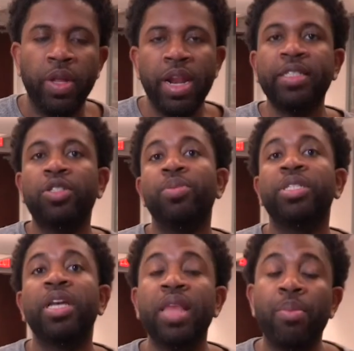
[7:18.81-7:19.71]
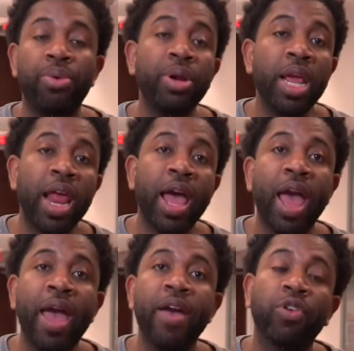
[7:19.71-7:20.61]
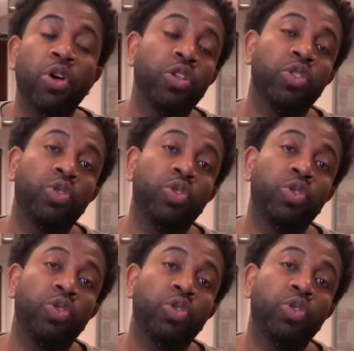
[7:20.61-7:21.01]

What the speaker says: The Nest thermostat that Brittney and I have costs